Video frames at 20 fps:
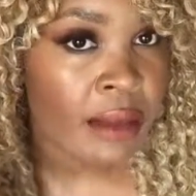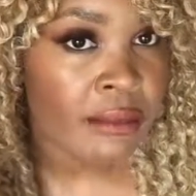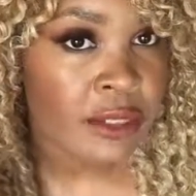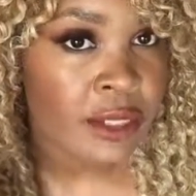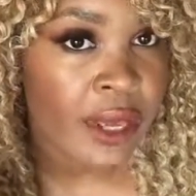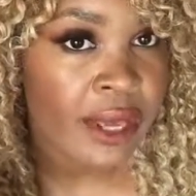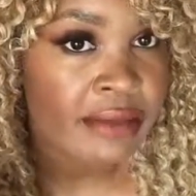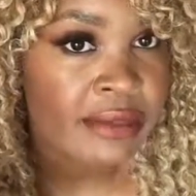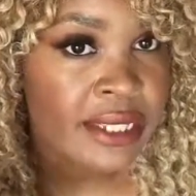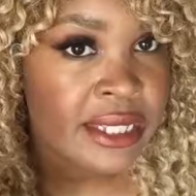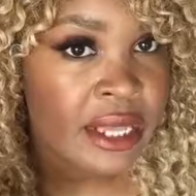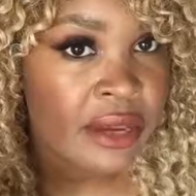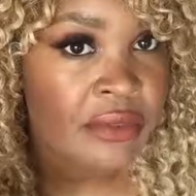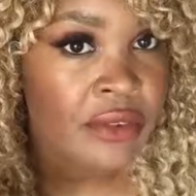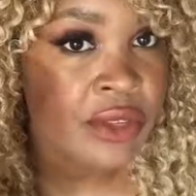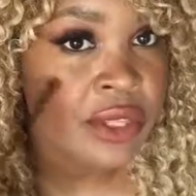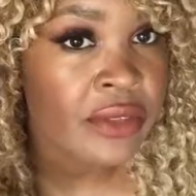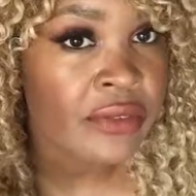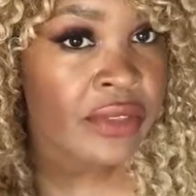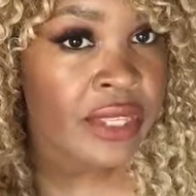So I have
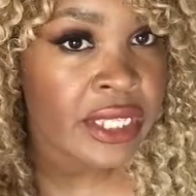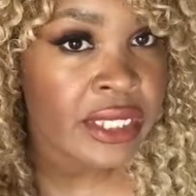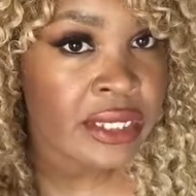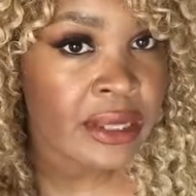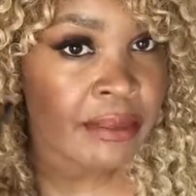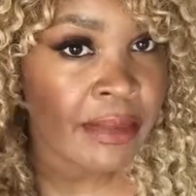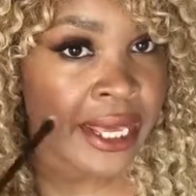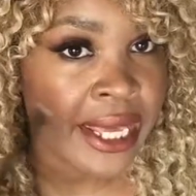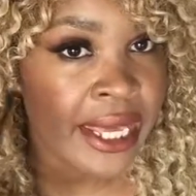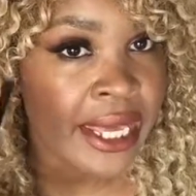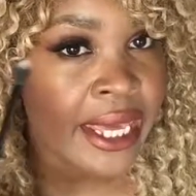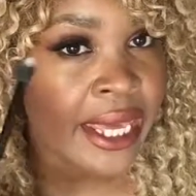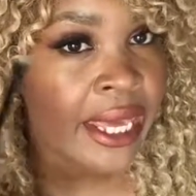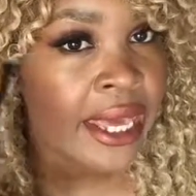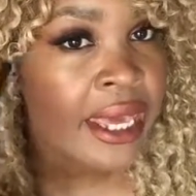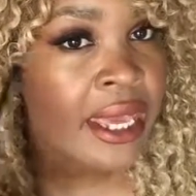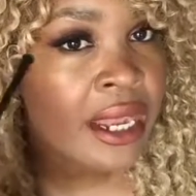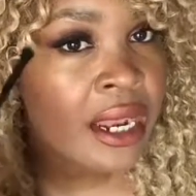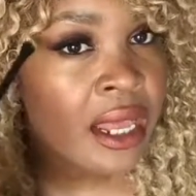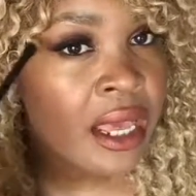several of these in my
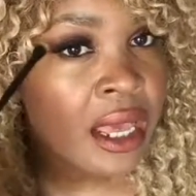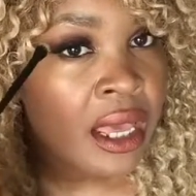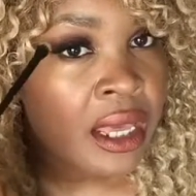kit.